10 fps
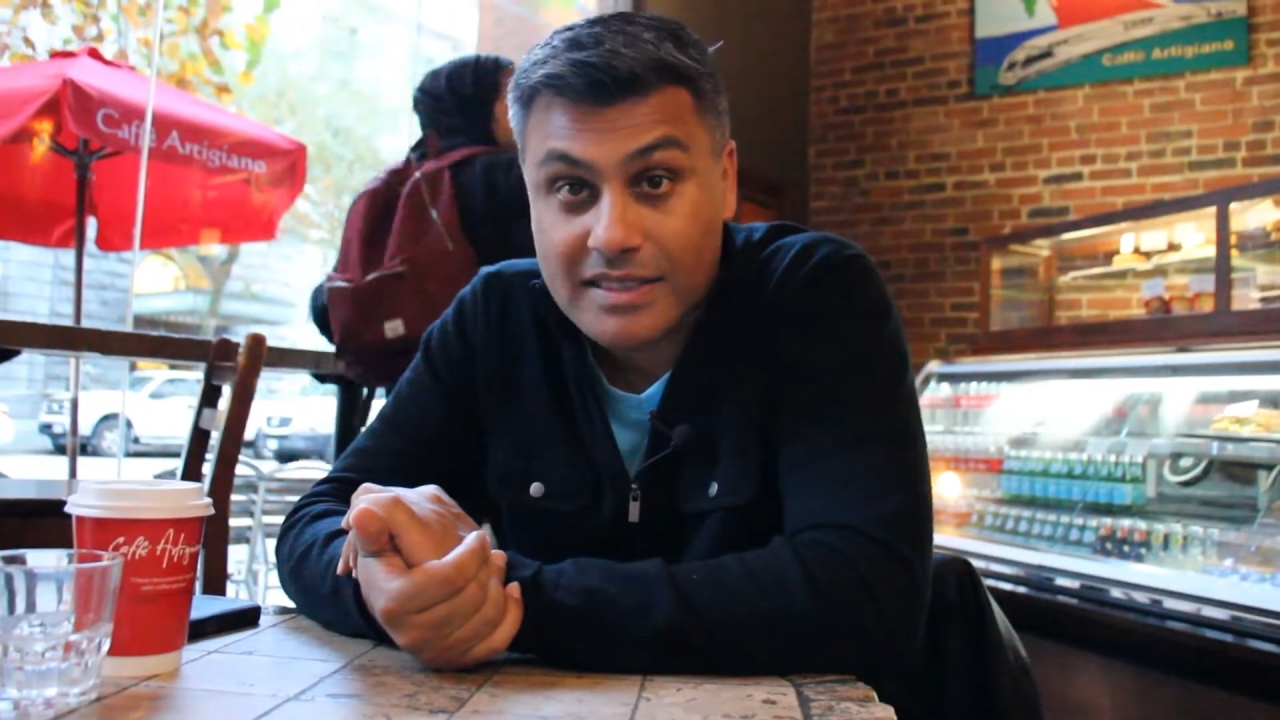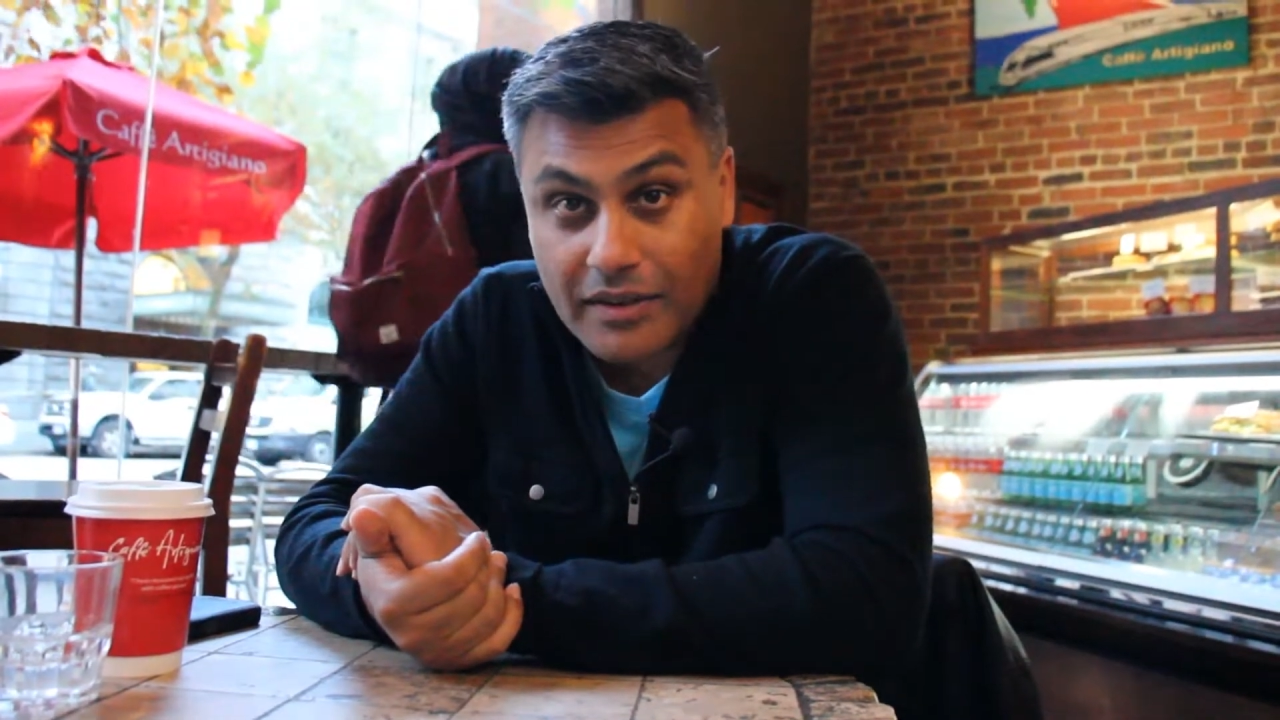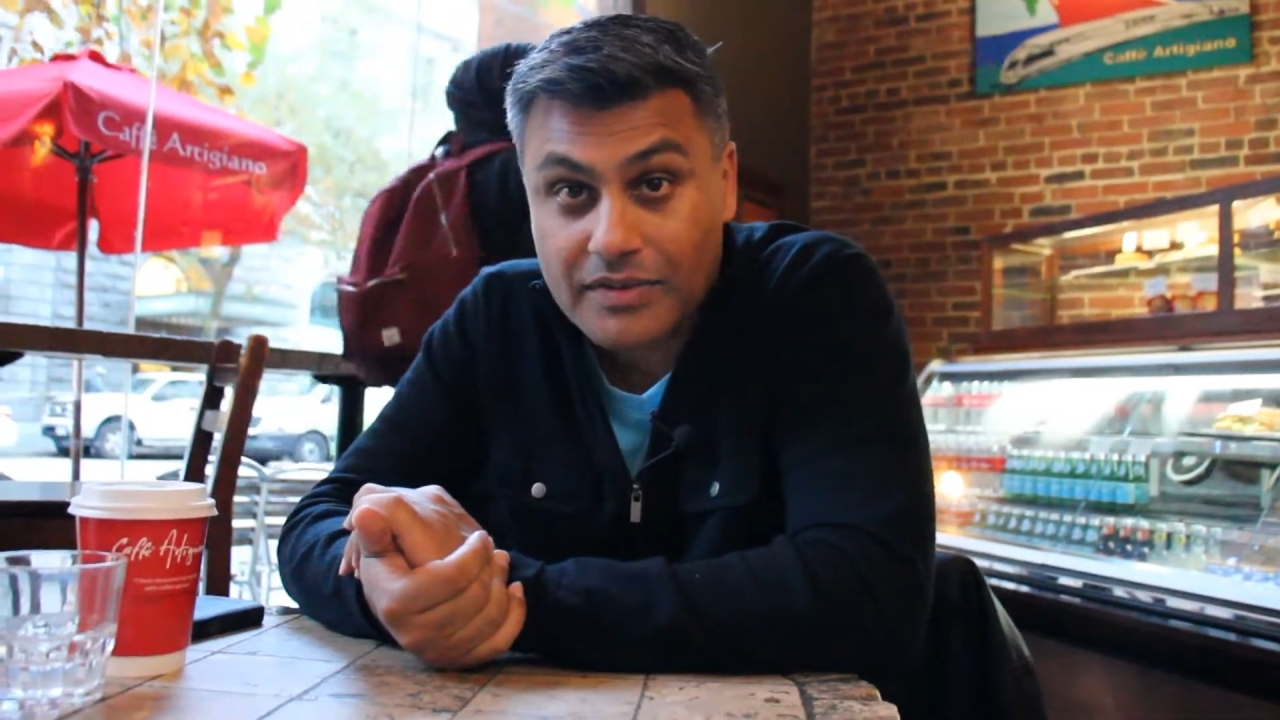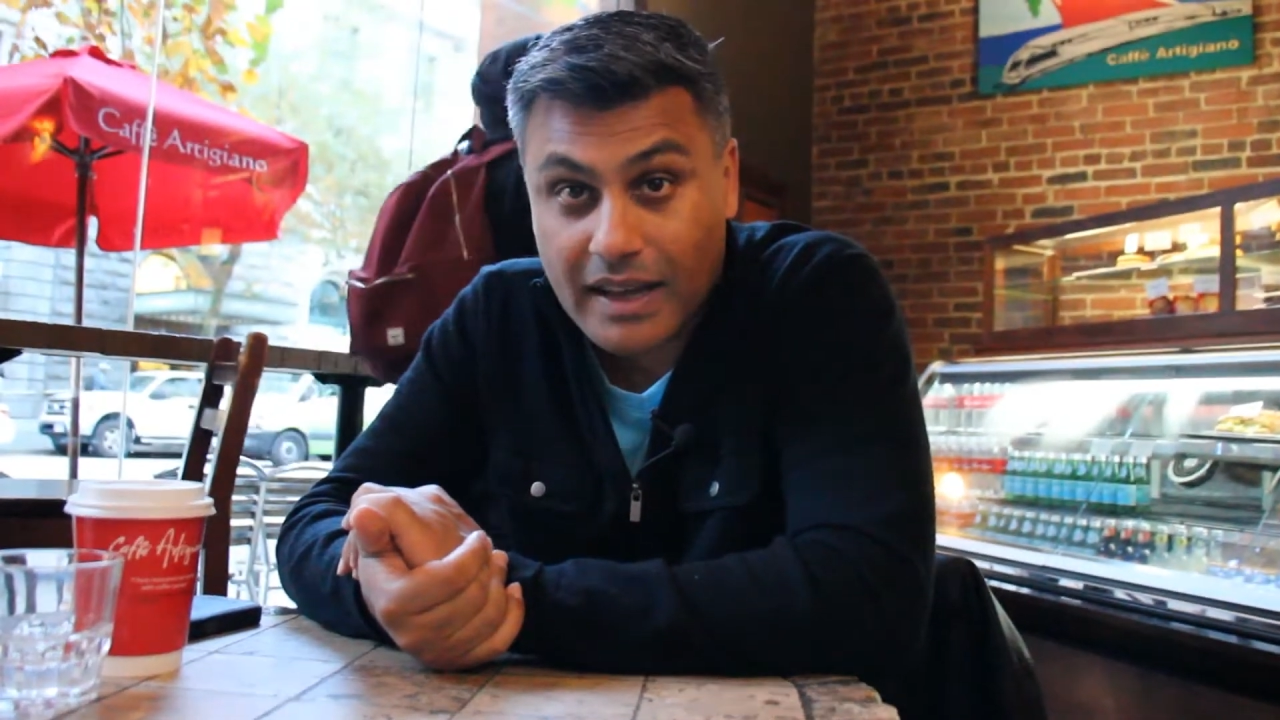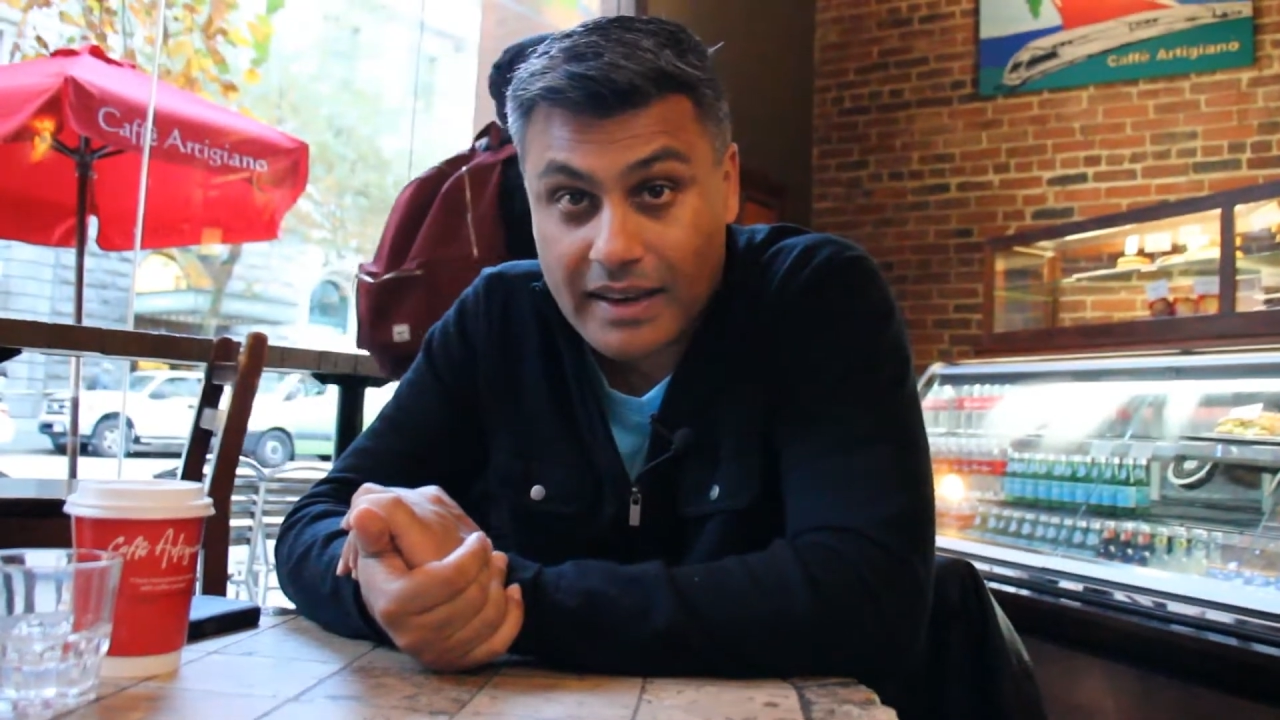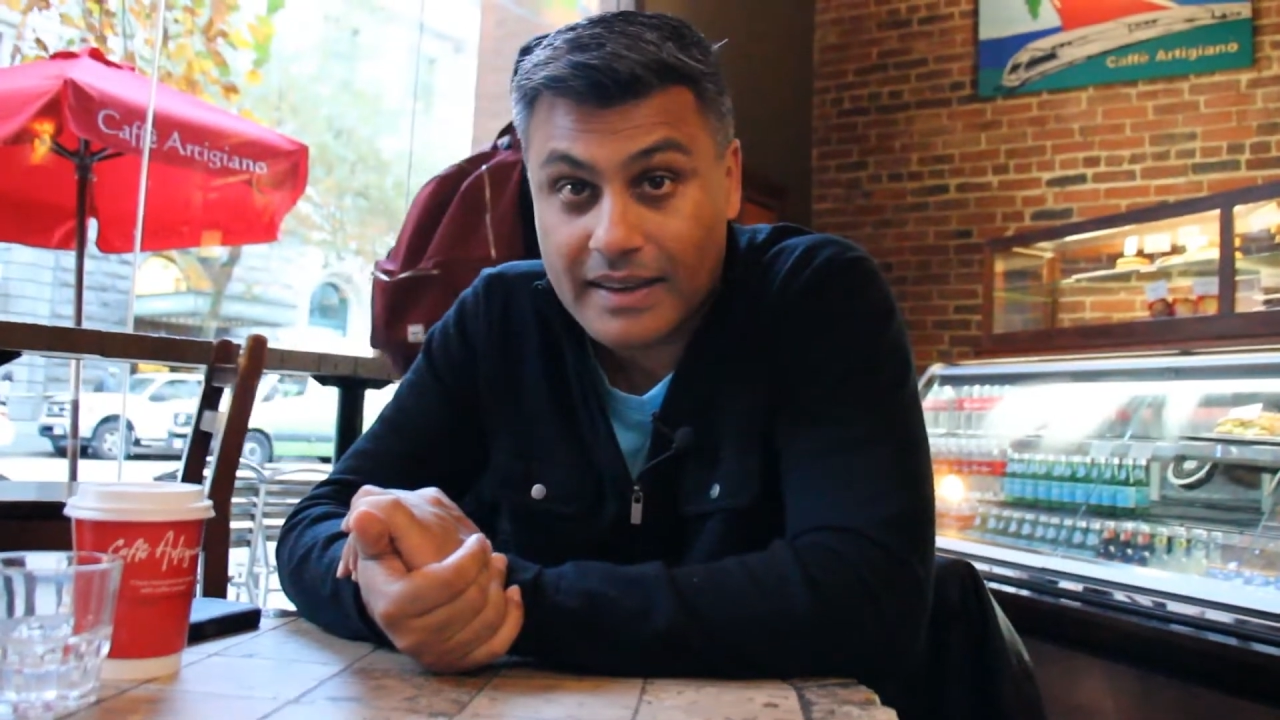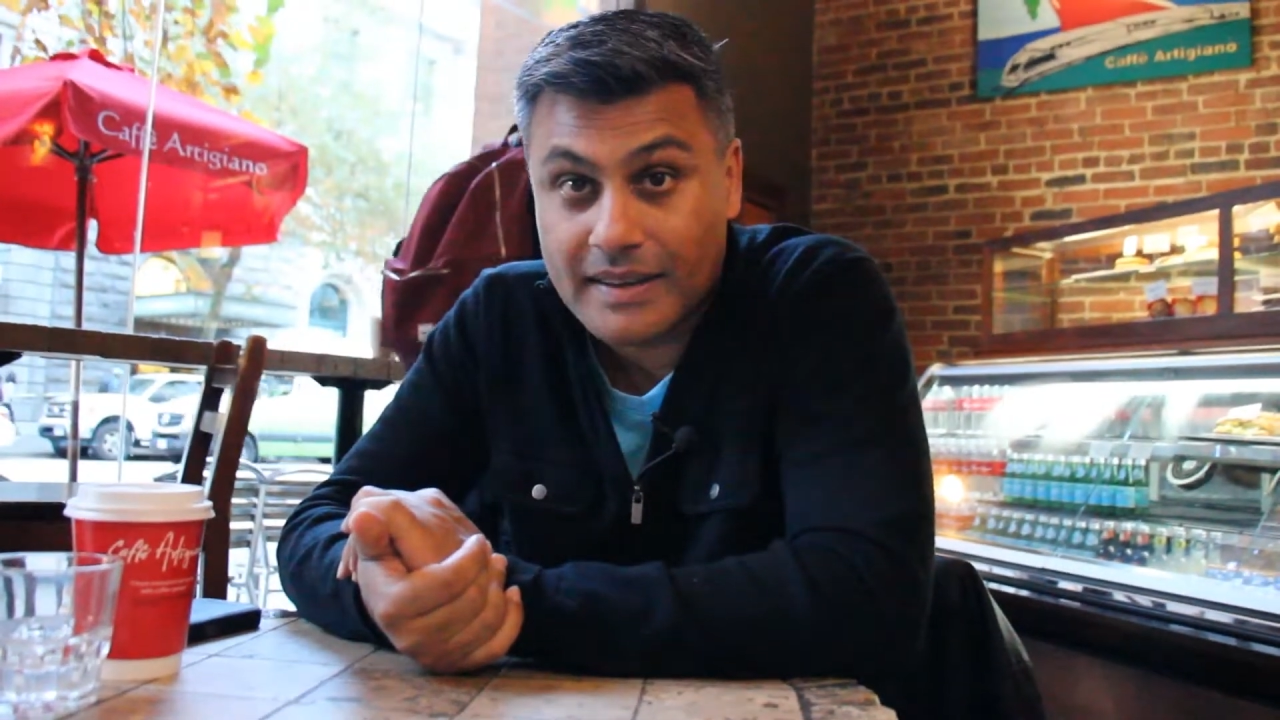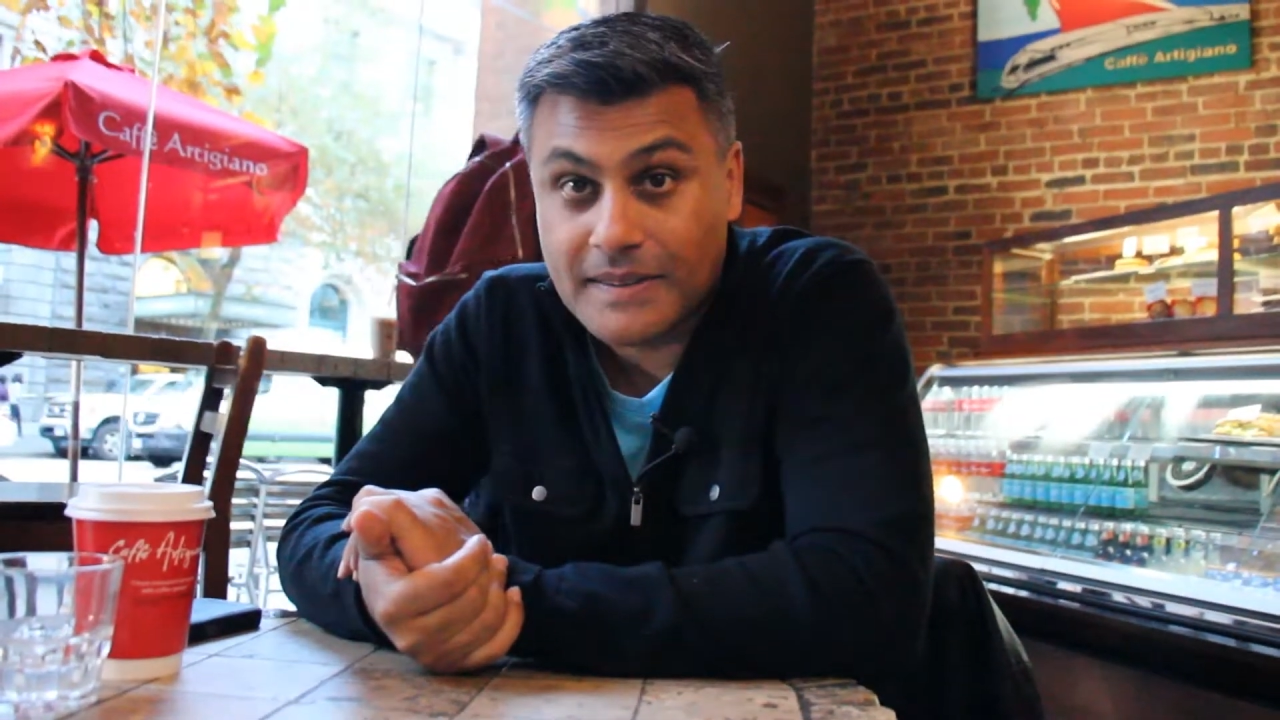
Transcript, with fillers: stuff done.